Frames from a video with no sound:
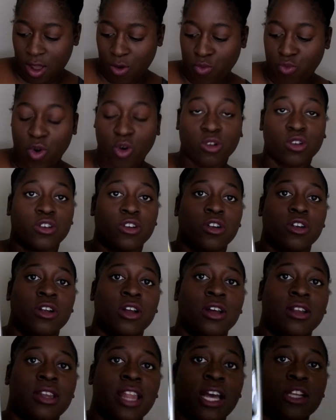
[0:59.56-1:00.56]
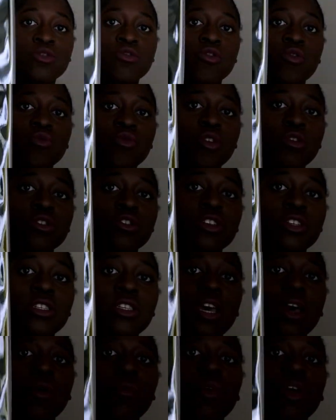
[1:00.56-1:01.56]
Roller Natural Roller
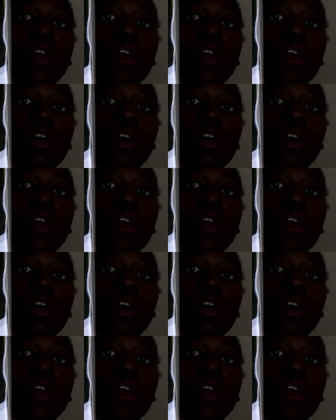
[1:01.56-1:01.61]
Set